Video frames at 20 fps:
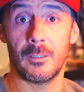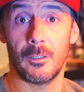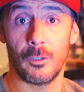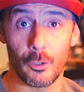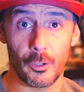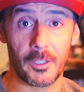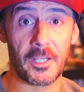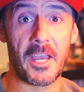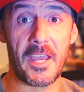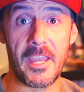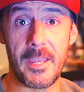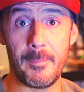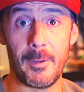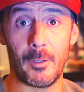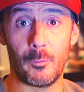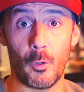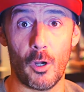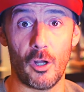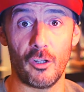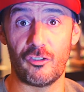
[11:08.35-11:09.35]
Look at him
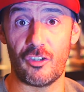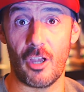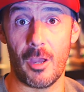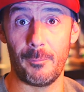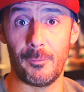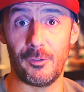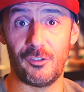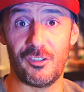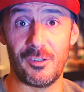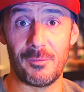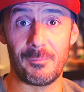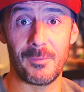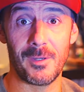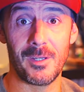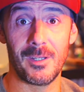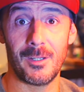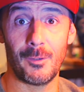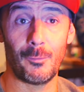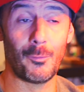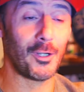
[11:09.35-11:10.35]
at World Championship
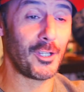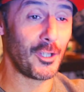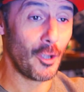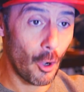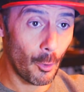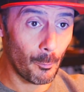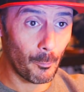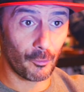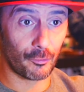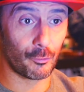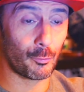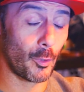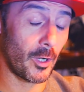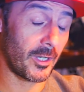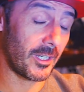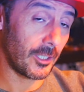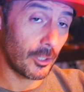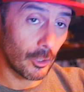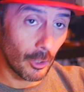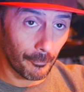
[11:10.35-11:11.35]
when he almost
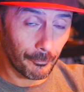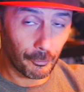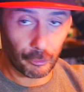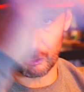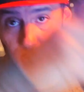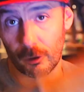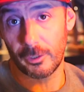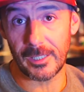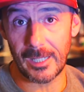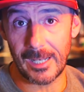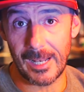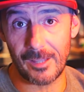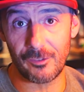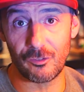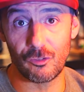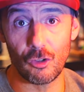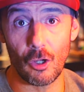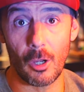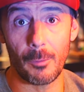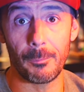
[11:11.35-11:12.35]
won and he overshot the
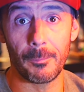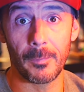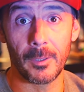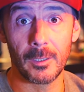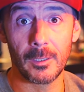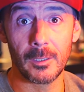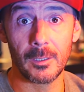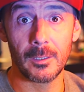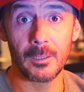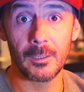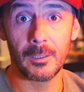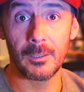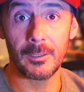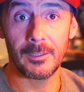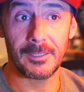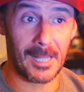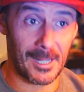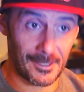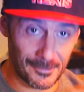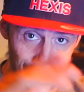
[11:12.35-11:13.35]
last jump.
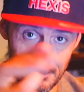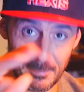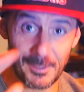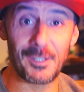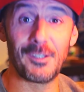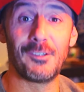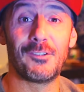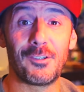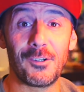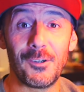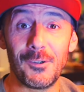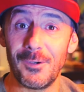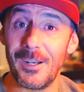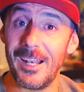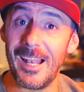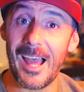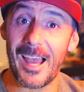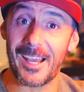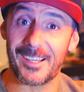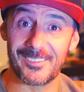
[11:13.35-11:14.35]
That's being too
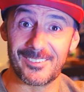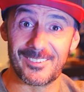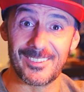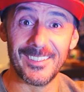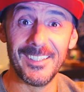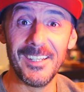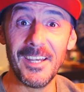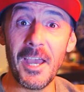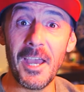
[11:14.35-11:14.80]
relaxed.